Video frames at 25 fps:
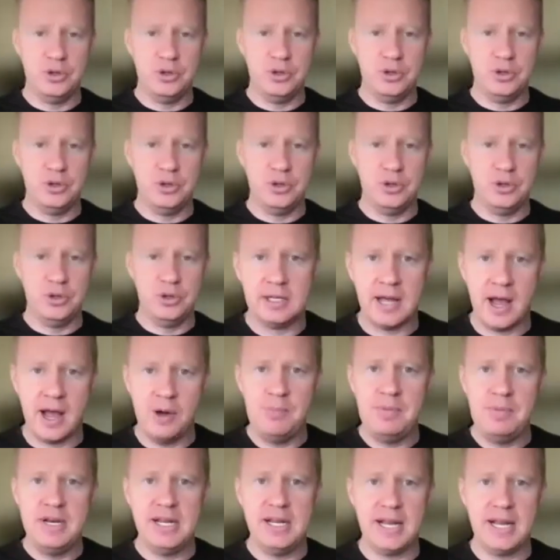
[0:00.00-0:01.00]
you do
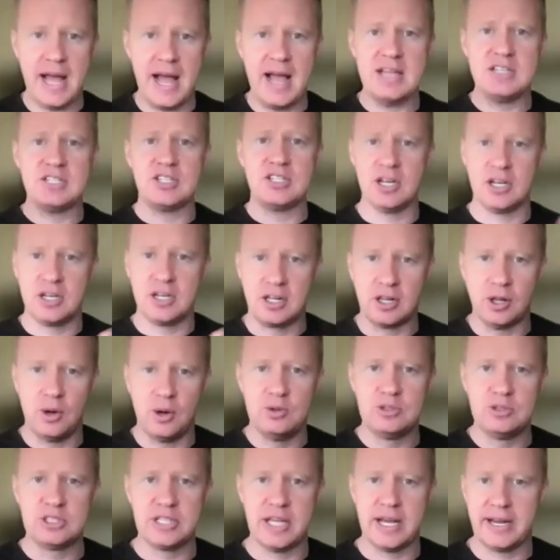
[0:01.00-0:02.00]
it? How many guys
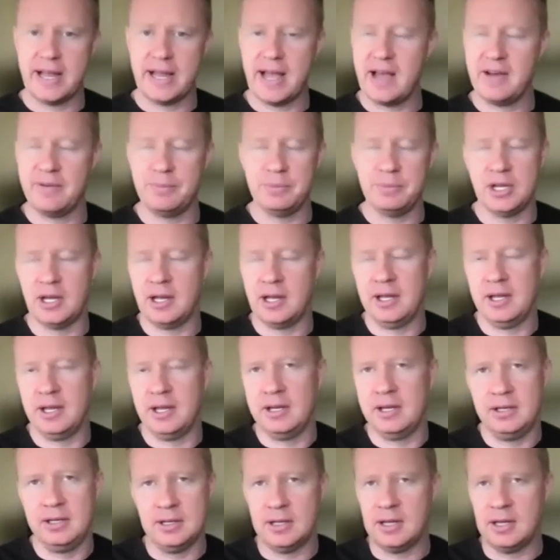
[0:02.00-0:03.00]
could close that gap?
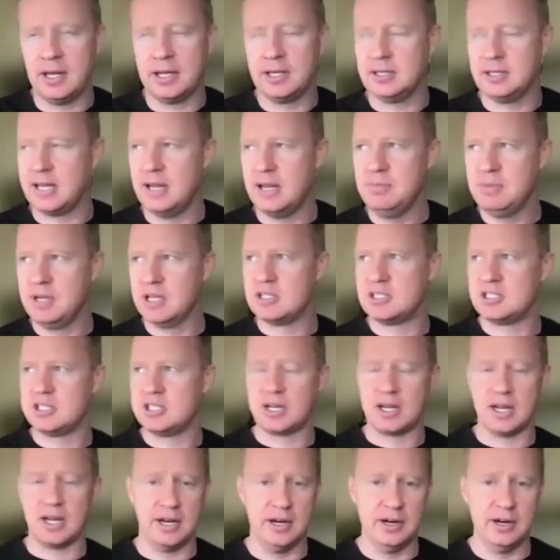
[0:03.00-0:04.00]
And like Dame
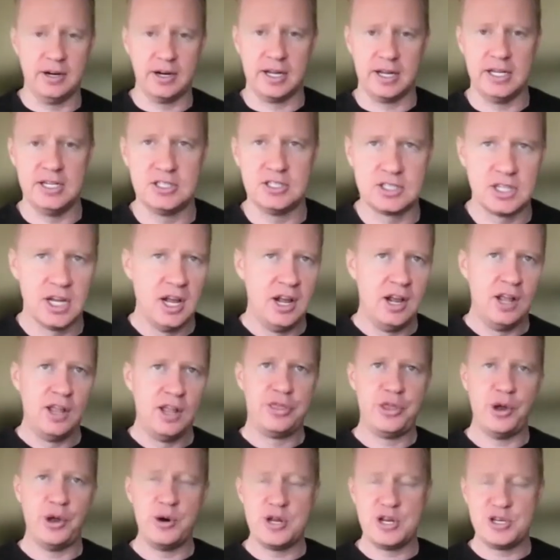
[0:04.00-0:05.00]
gets sick of hearing it. He's
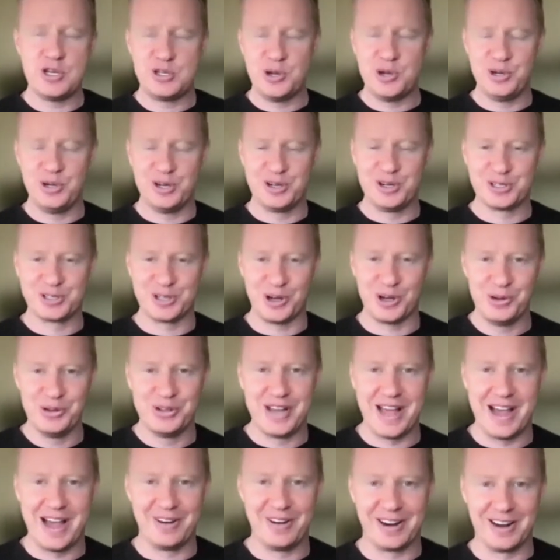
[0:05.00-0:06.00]
32 years
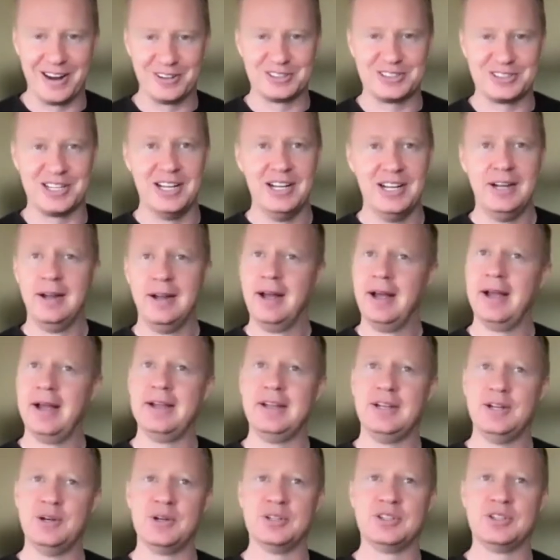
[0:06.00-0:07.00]
old now. And I'll say,
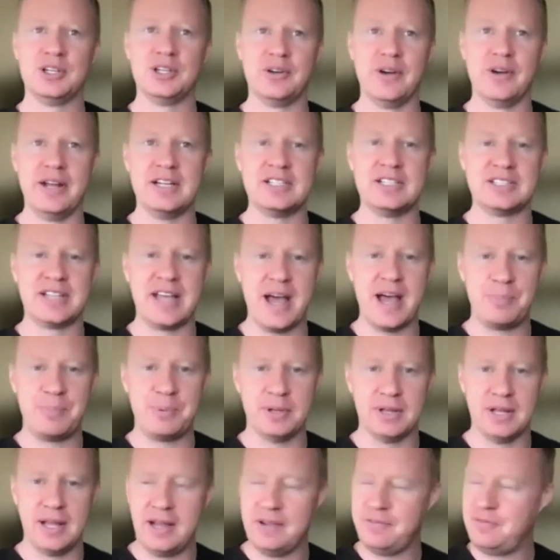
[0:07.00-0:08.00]
hey, you know what the greatest gap
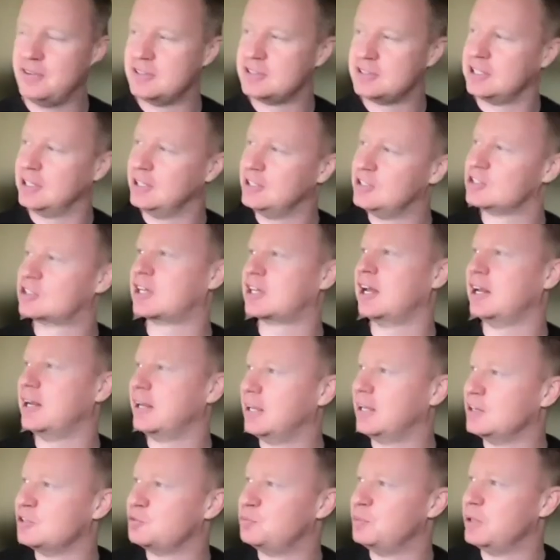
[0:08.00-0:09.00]
in life is? And he just kind of
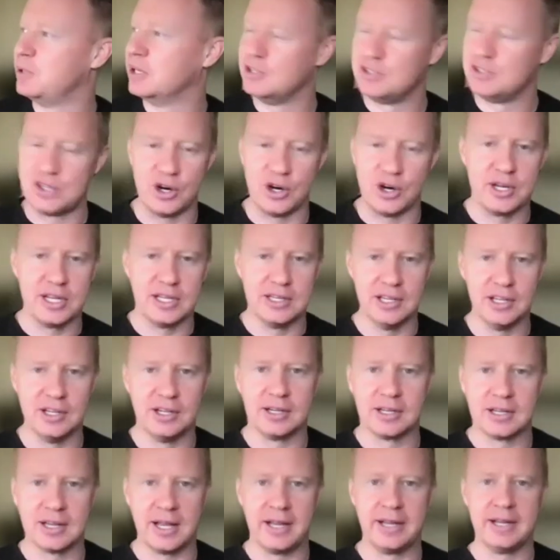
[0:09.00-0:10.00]
gives me a dirty
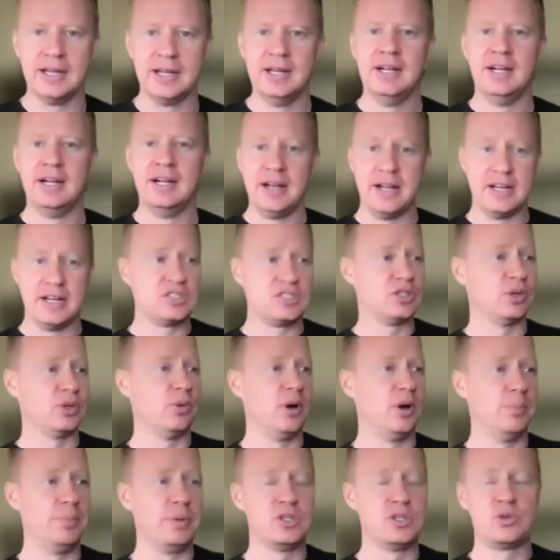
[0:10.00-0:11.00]
look. Like, it's the
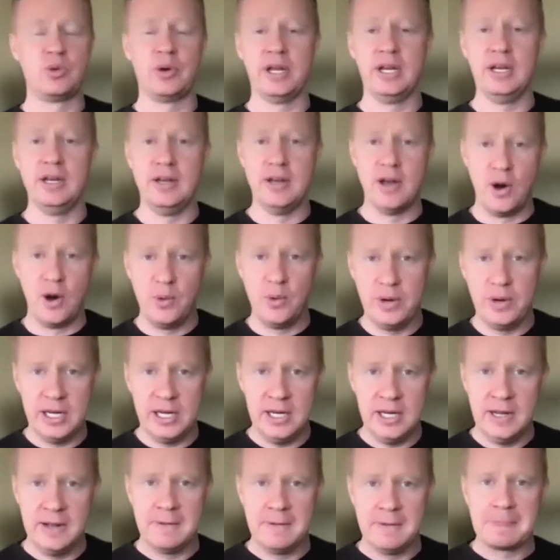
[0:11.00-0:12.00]
one between
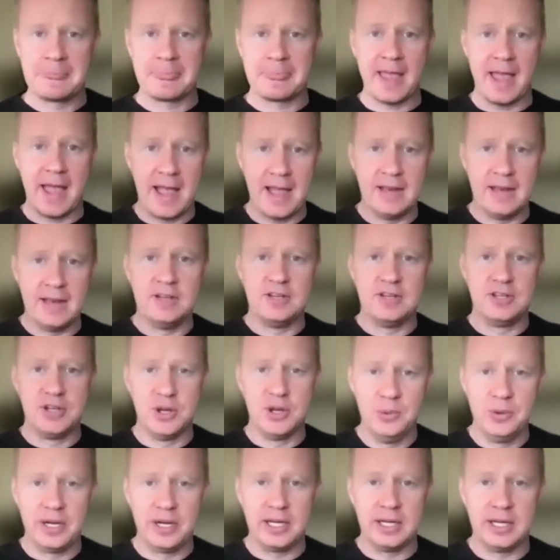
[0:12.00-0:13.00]
knowing and
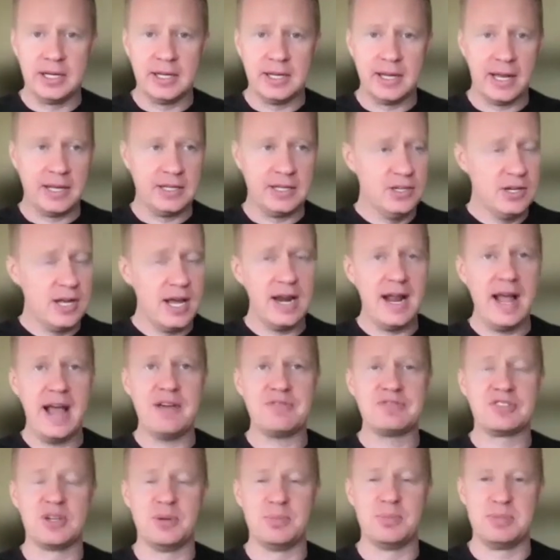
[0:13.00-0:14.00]
doing. And you got to
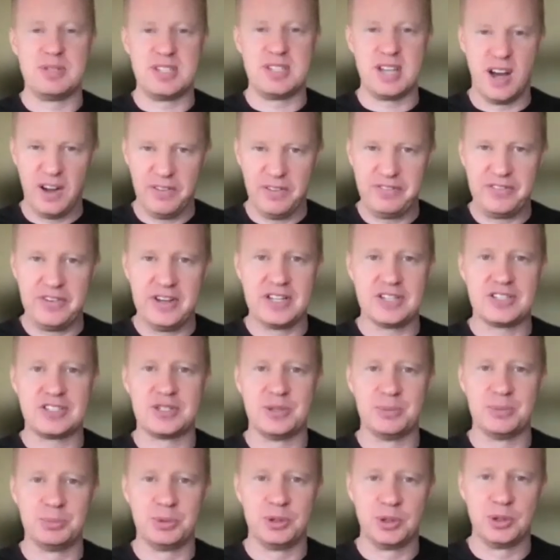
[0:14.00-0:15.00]
have some toughness,
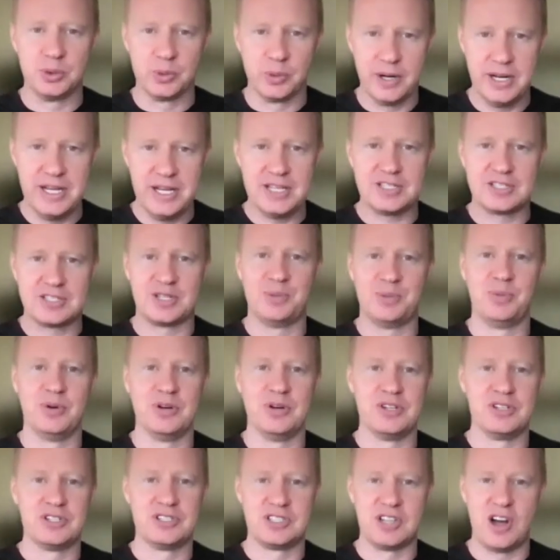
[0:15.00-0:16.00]
some grit, some
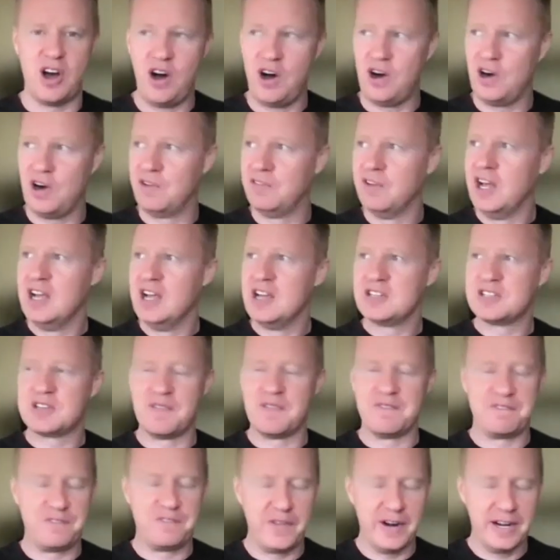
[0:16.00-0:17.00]
resolve,
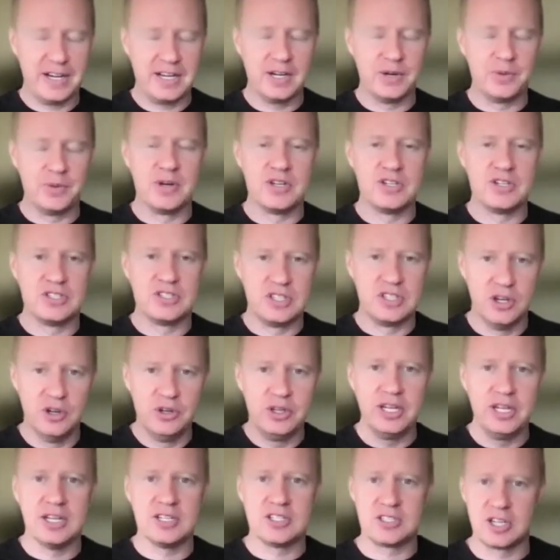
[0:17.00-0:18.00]
some freaking
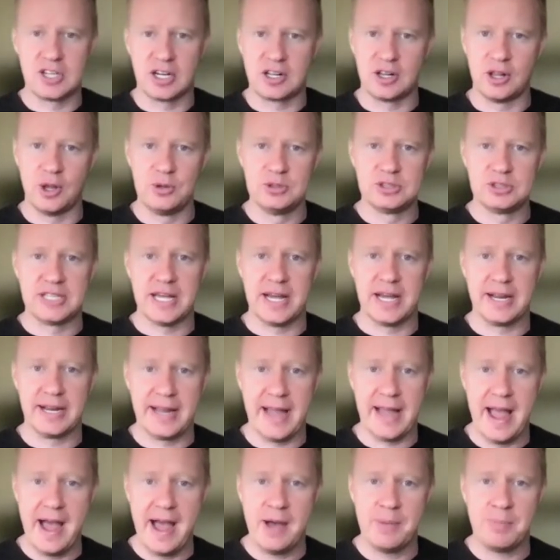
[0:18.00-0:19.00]
resilience to close that
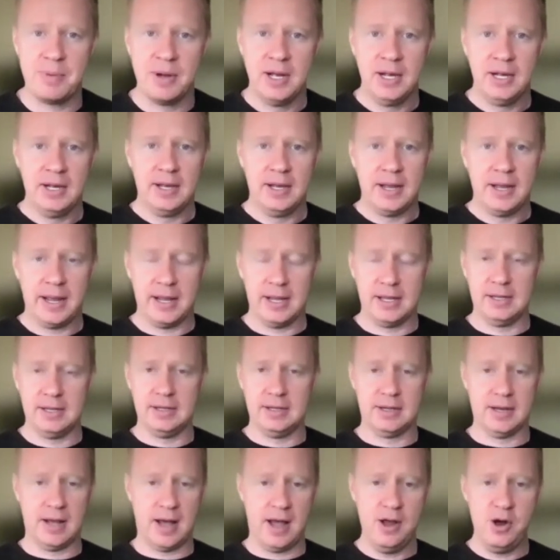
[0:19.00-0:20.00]
gap.
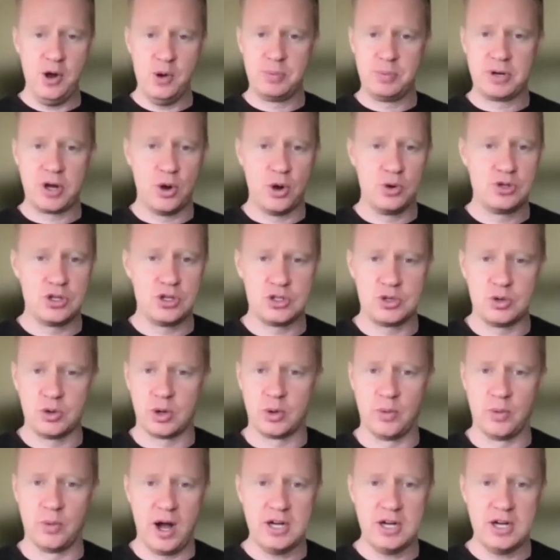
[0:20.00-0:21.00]
And I hope coaches who
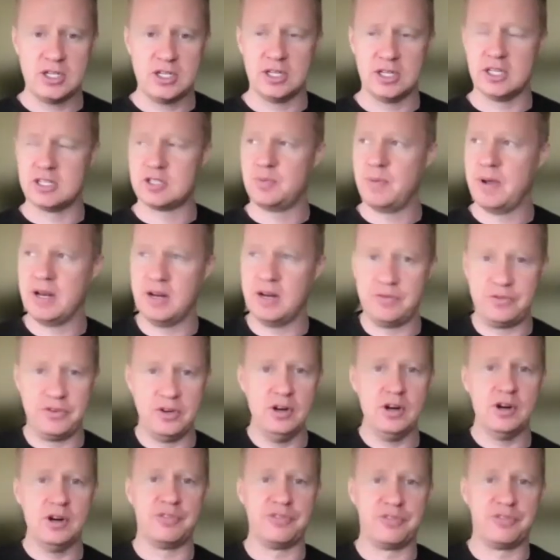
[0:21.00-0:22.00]
are watching this, man, if
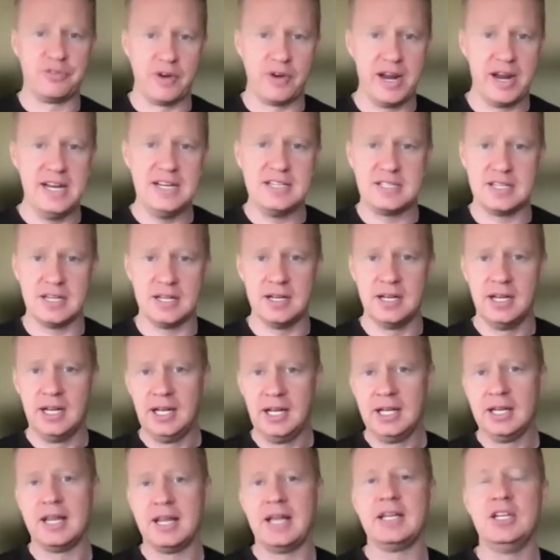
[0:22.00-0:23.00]
you're afraid to,
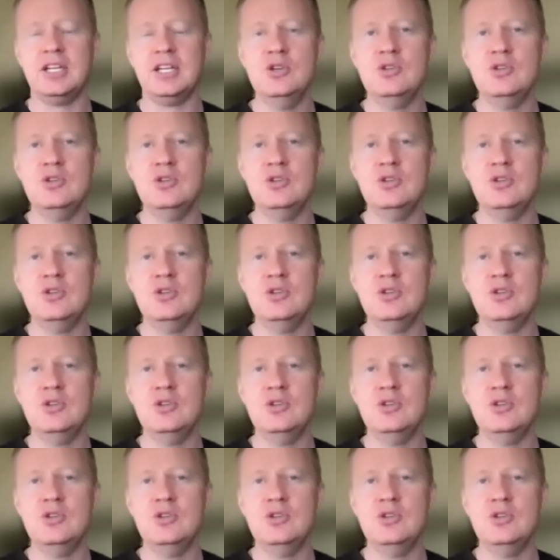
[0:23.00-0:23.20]
like you